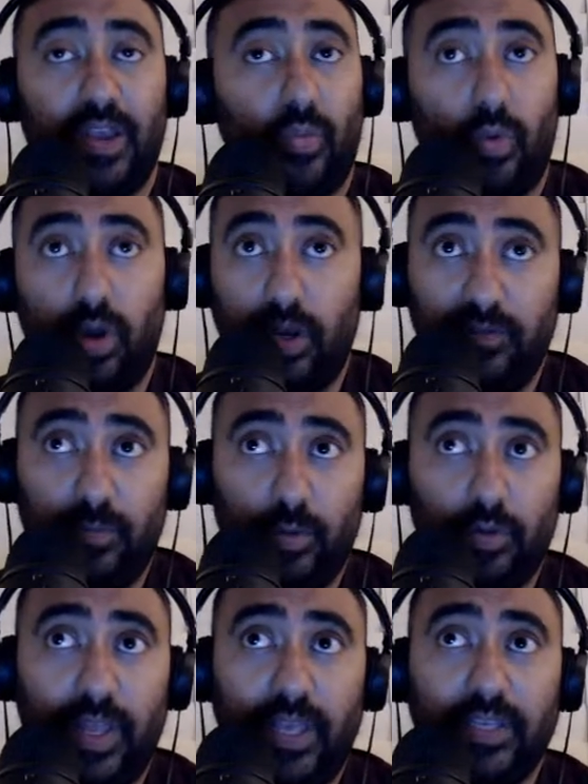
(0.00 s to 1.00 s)
We've got
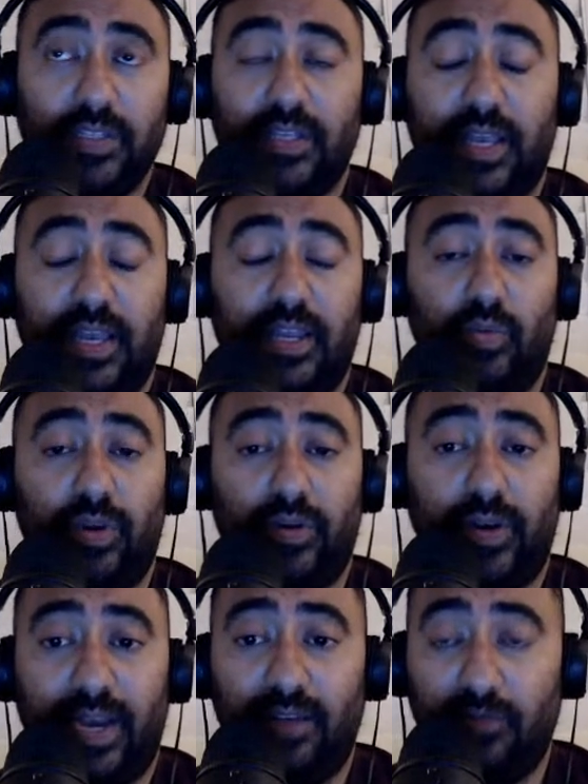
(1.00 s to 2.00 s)
Liverpool next, and we're
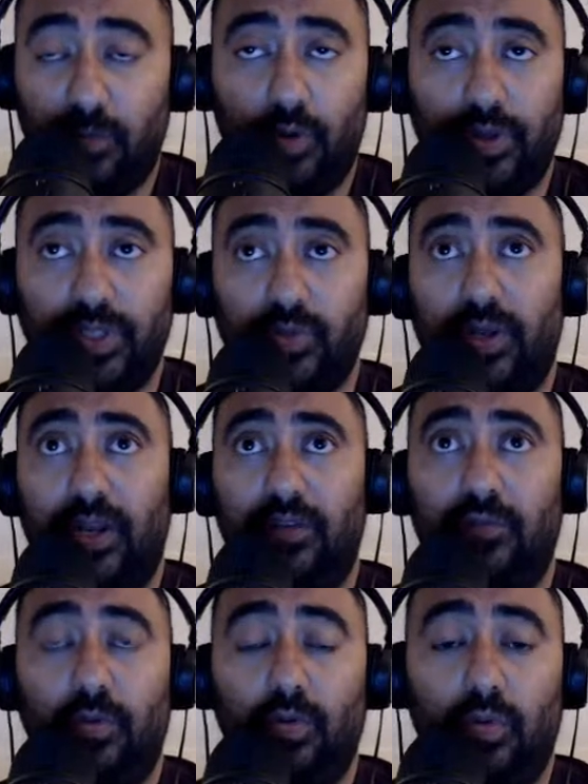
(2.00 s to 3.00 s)
in level points with
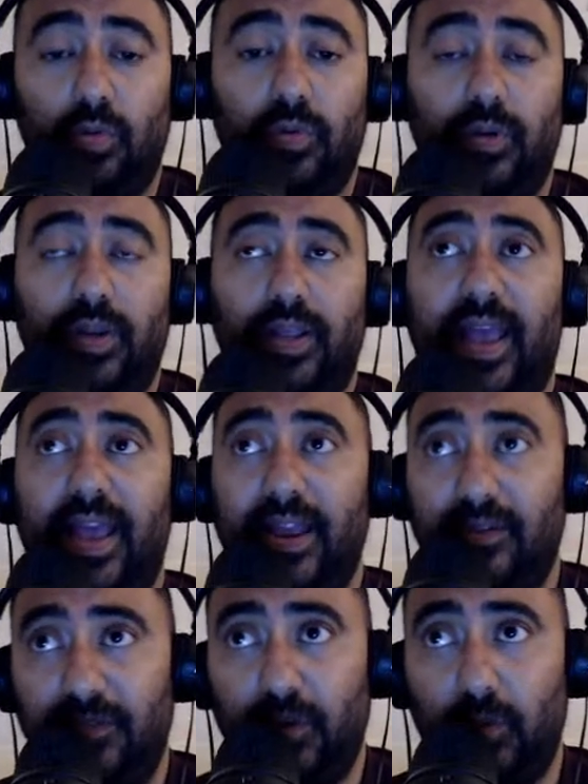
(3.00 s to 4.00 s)
Liverpool.
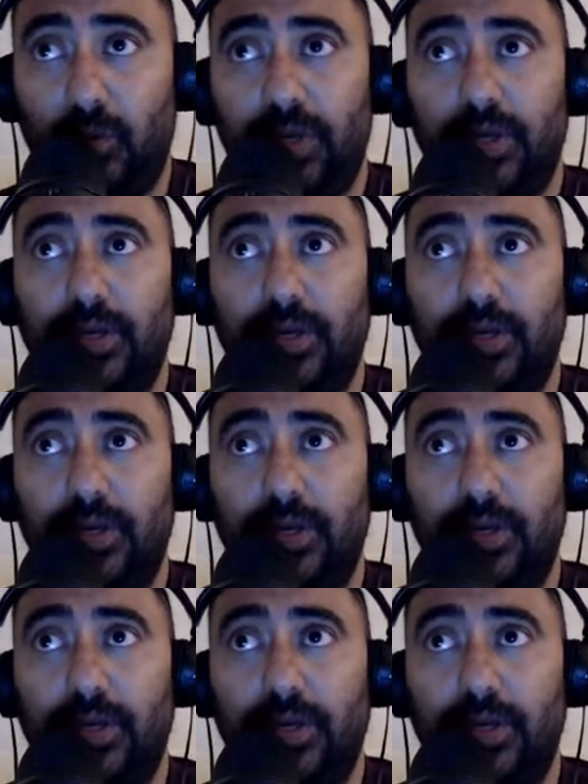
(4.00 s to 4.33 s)
Anfield.